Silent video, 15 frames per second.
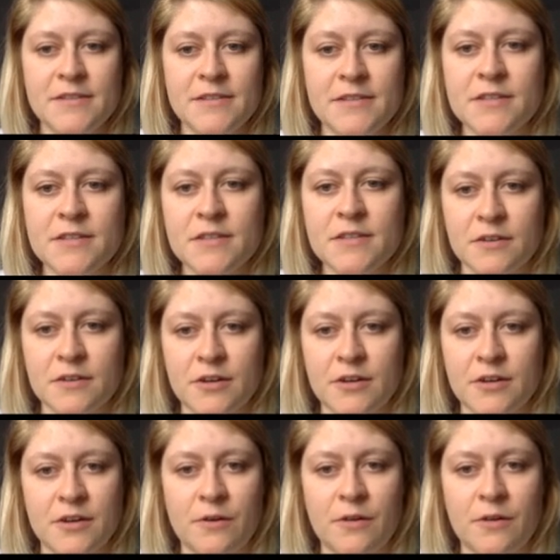this
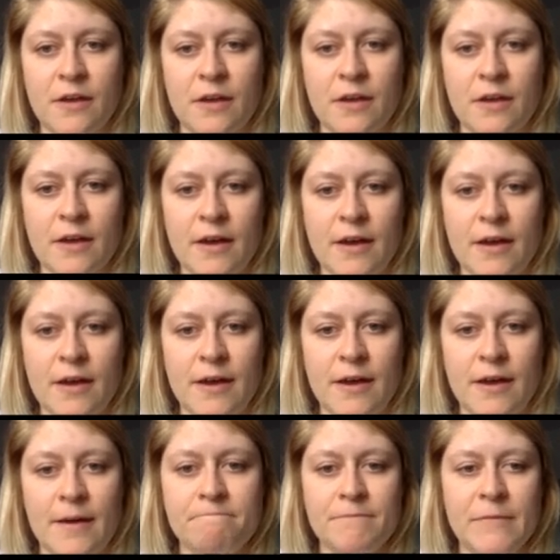learning goal,
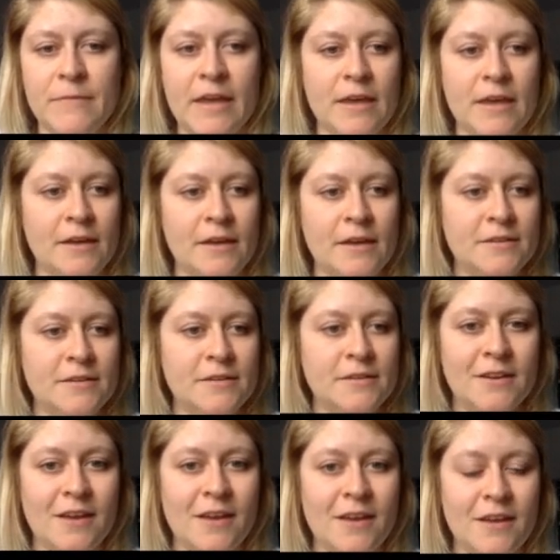and
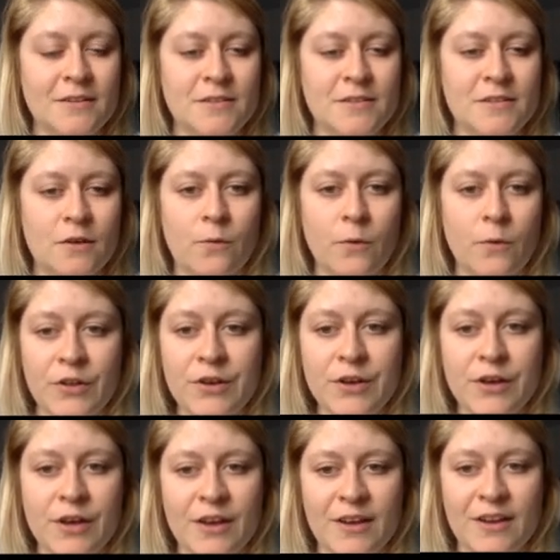it will
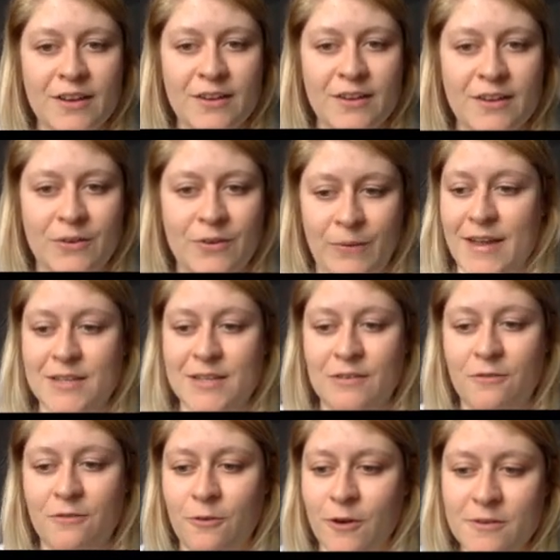look great
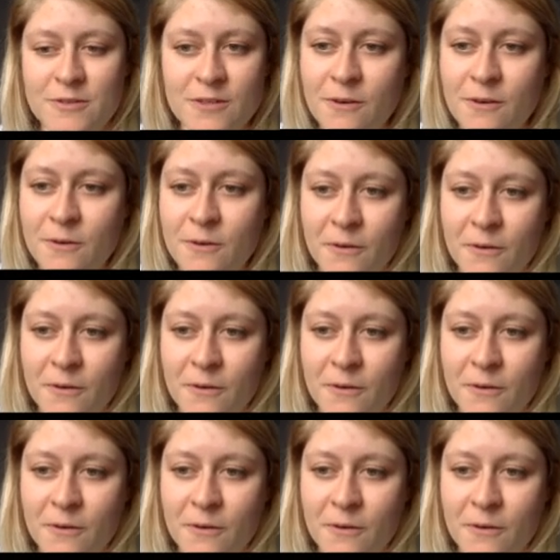for you too.